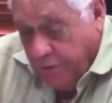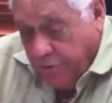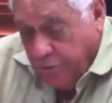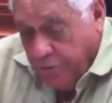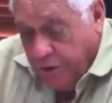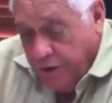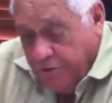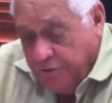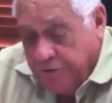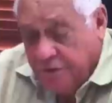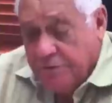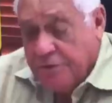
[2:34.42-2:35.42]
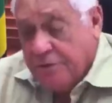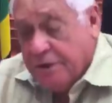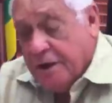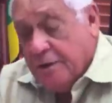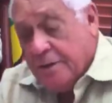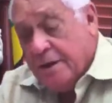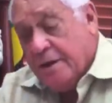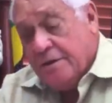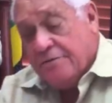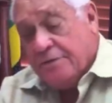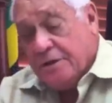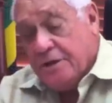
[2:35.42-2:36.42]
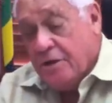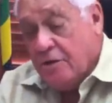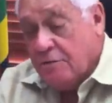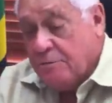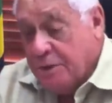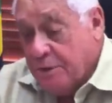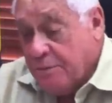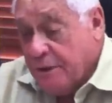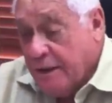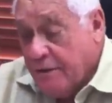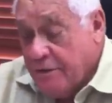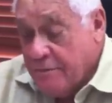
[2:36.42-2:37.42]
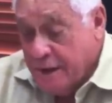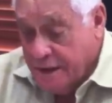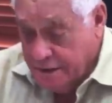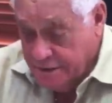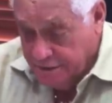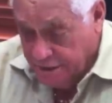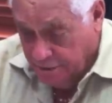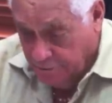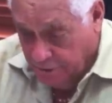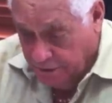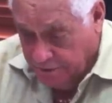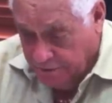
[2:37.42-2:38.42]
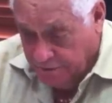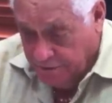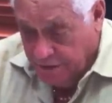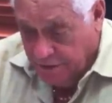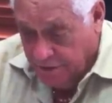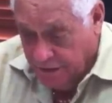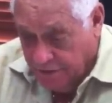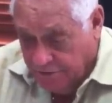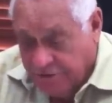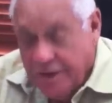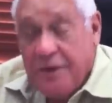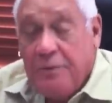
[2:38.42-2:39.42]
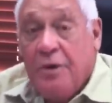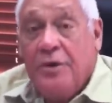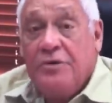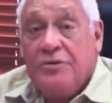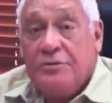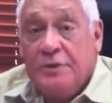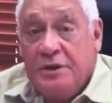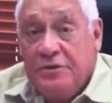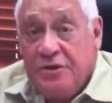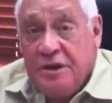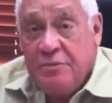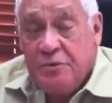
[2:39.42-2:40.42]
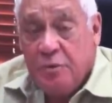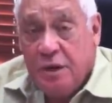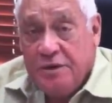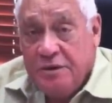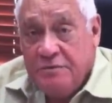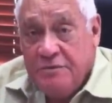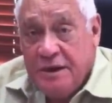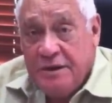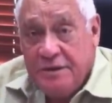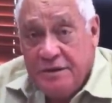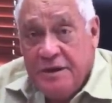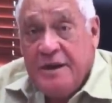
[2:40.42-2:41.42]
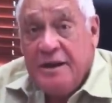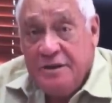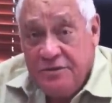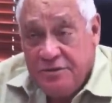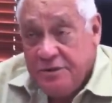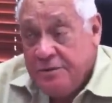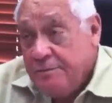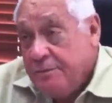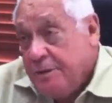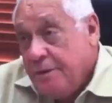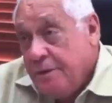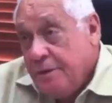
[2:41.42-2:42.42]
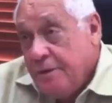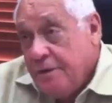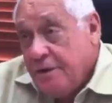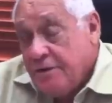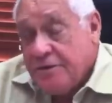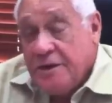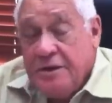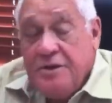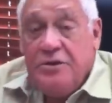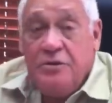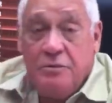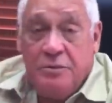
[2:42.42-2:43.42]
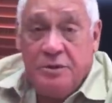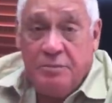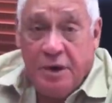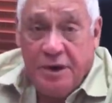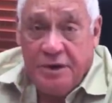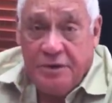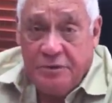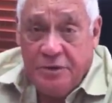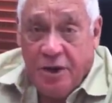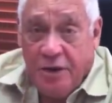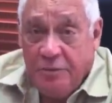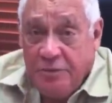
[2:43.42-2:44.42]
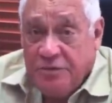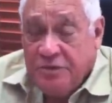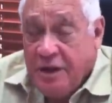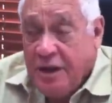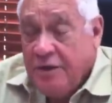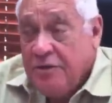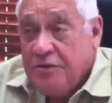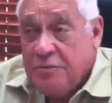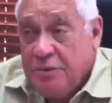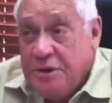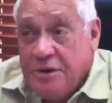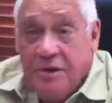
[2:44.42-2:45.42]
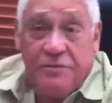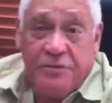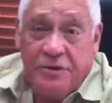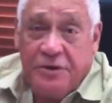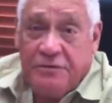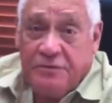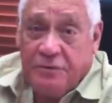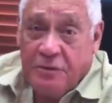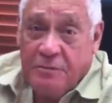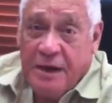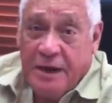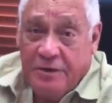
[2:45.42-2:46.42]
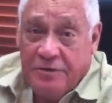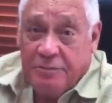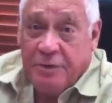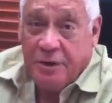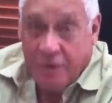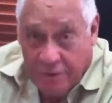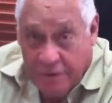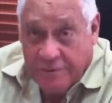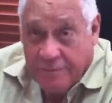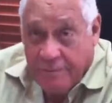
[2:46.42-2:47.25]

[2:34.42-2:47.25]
So the history of the railway, and for the young people, I remind you that what it then said was, when James Watt invented the engine, they said the human body could not withstand the speed of 34 miles